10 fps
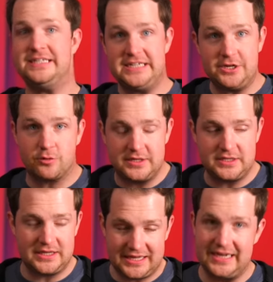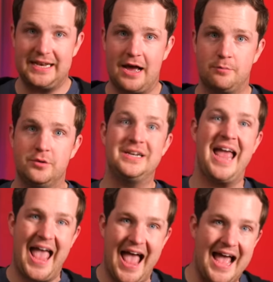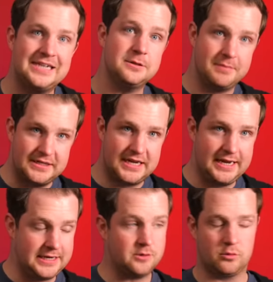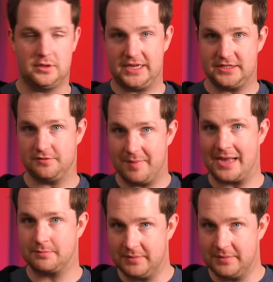decreasing the heat output, and maintaining, or in the case of Mac